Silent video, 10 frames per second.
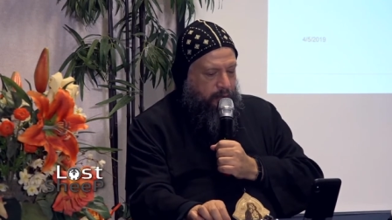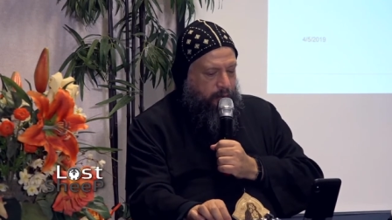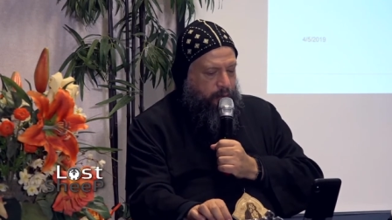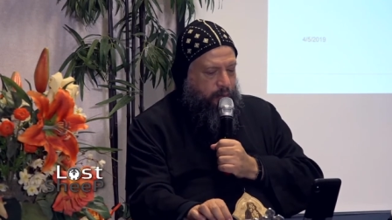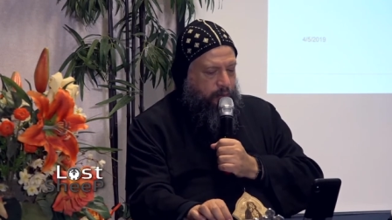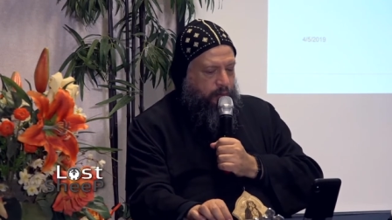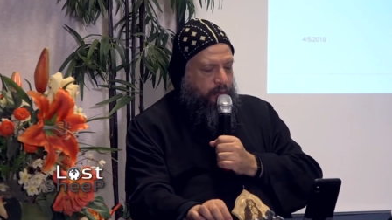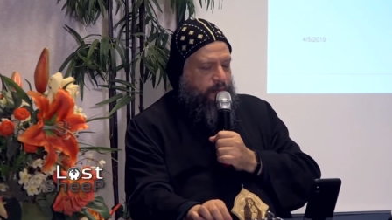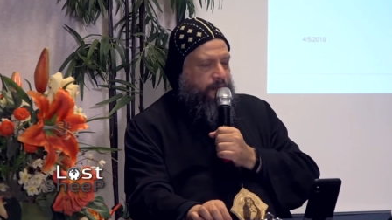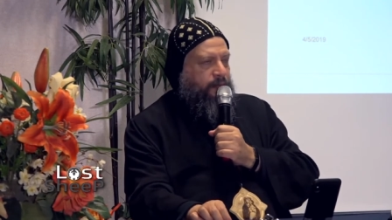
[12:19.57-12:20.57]
to
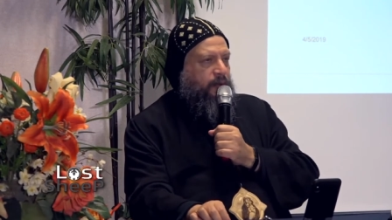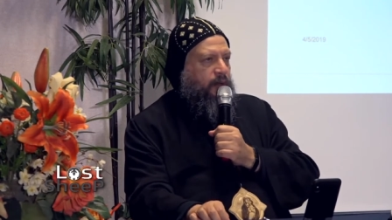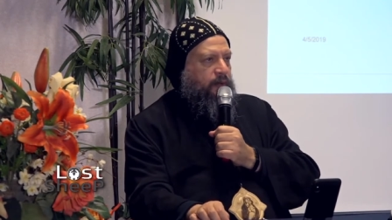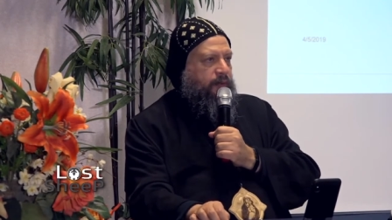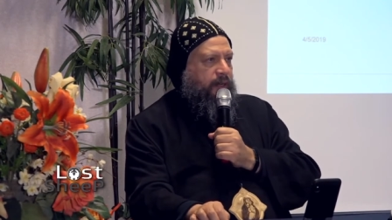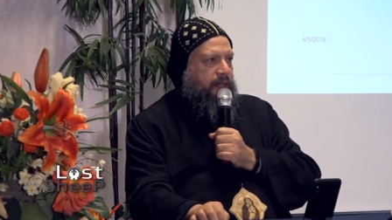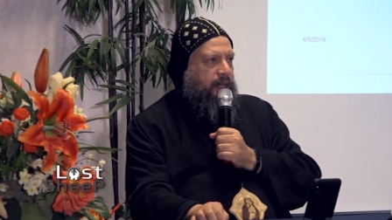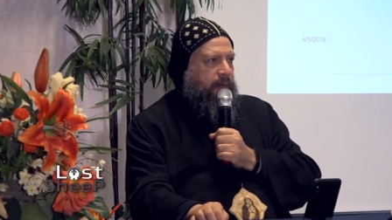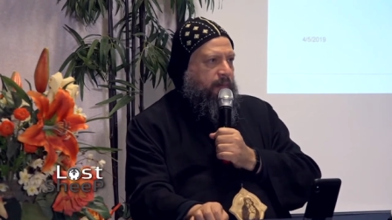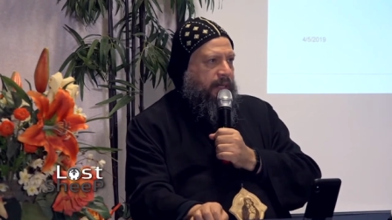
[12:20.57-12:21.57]

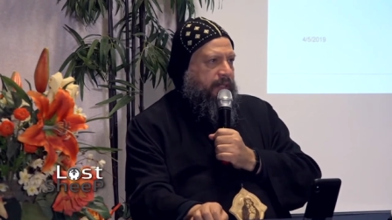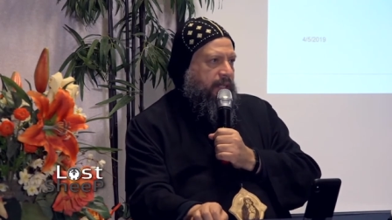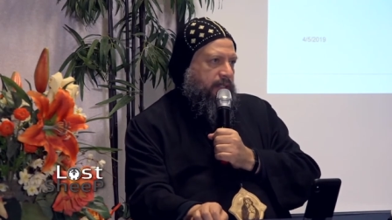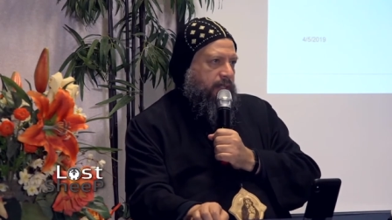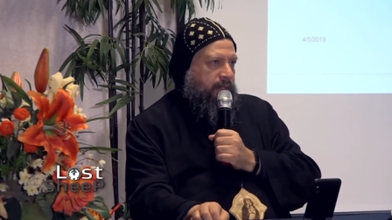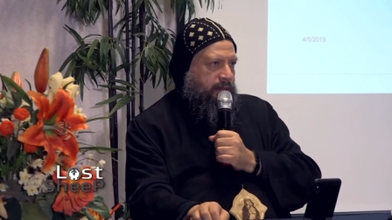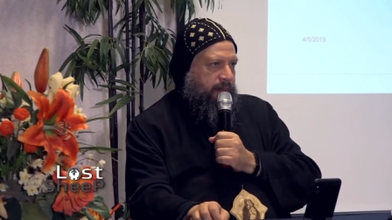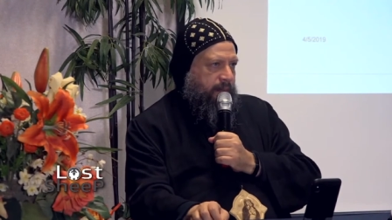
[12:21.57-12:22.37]
overcome addiction.